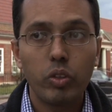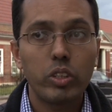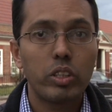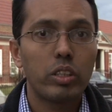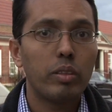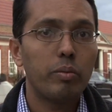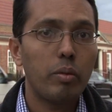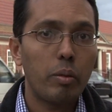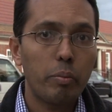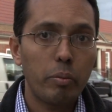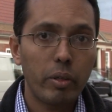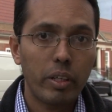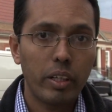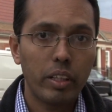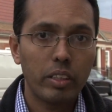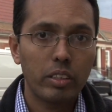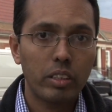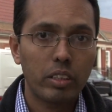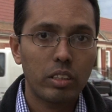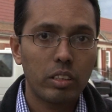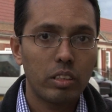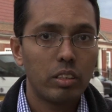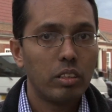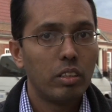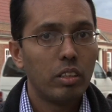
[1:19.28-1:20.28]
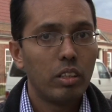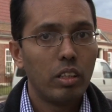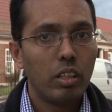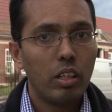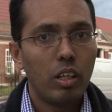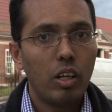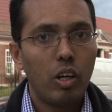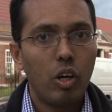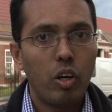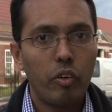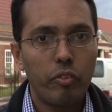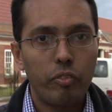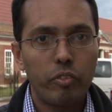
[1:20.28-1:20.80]
remembrance
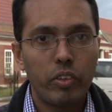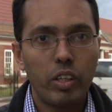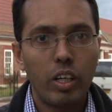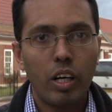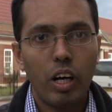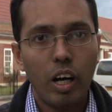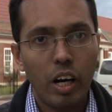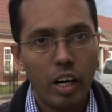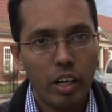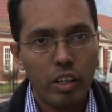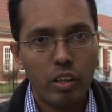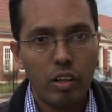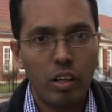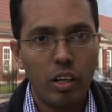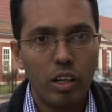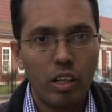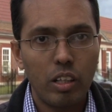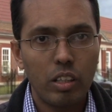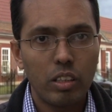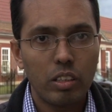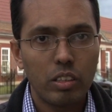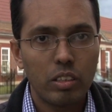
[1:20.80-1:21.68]
of the Akhirah.